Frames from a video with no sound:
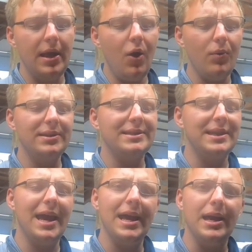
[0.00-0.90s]
it's
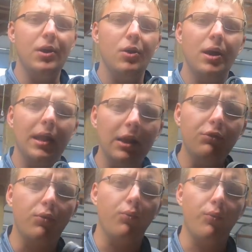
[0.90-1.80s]
a
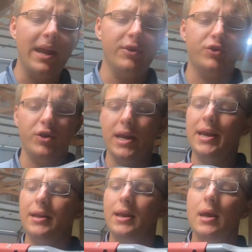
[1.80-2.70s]
electric wrench.
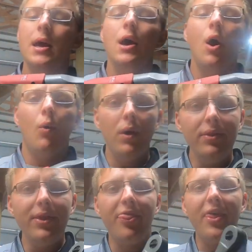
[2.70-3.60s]
And one of the